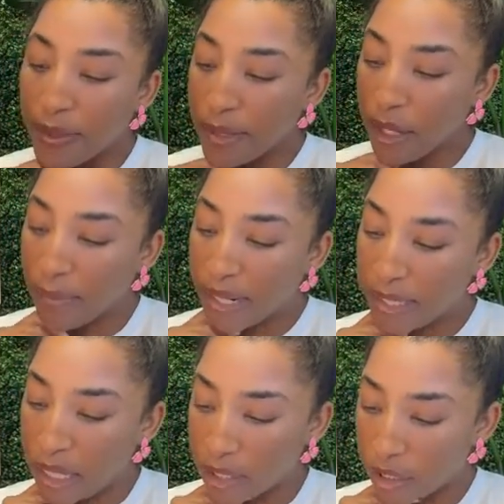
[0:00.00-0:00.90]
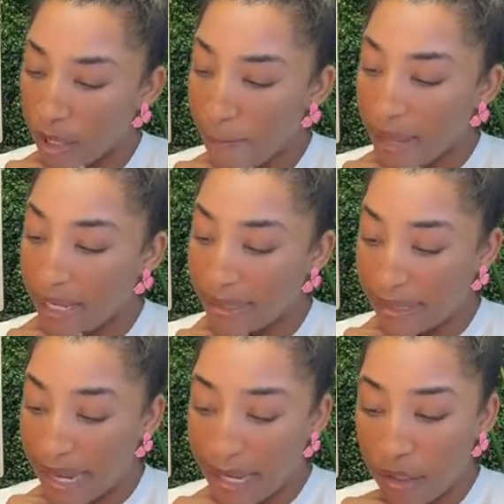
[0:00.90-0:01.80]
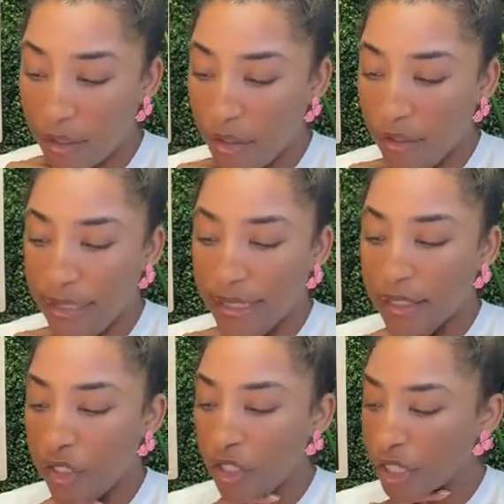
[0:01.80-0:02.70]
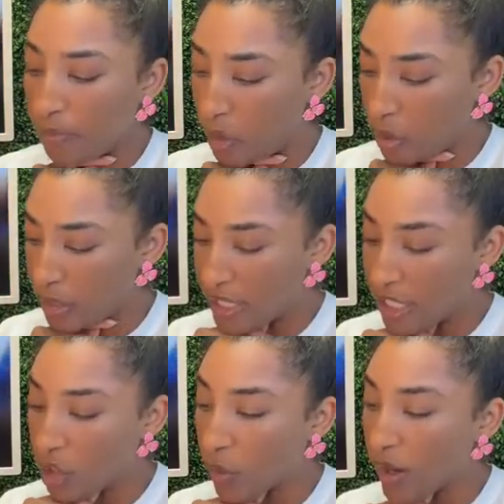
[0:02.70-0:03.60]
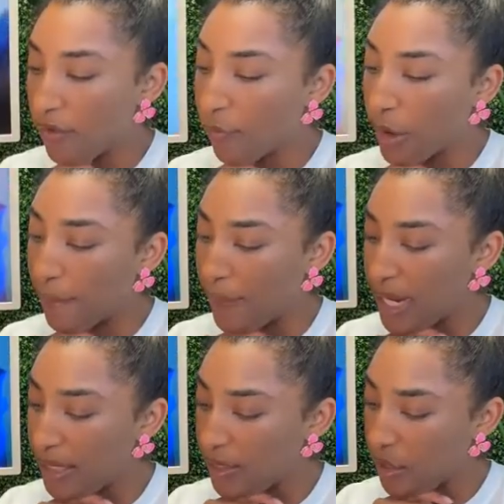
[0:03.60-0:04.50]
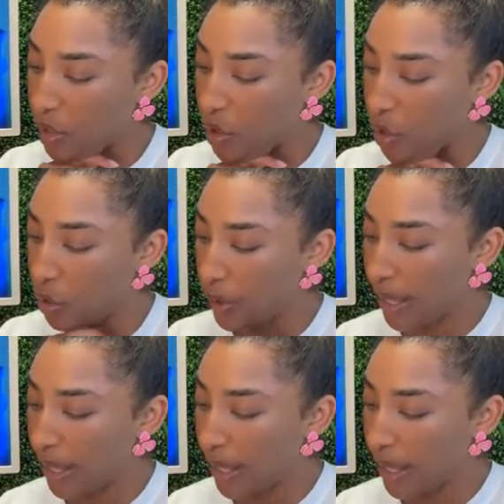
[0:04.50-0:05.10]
BBL by Dr. McDaniel that they just posted 24 minutes ago,